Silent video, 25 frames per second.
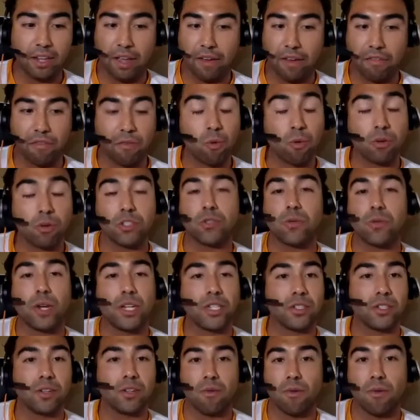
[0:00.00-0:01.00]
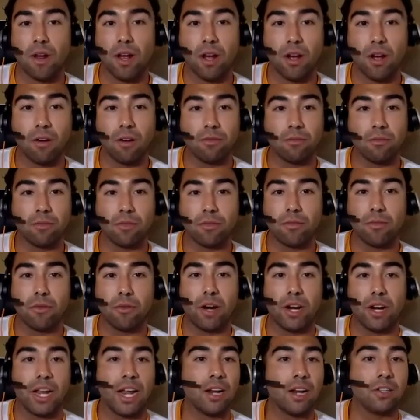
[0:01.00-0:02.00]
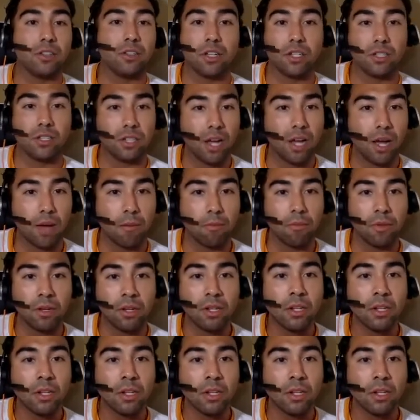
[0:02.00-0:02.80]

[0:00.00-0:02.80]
like 4 swings in a row before I kind of looked up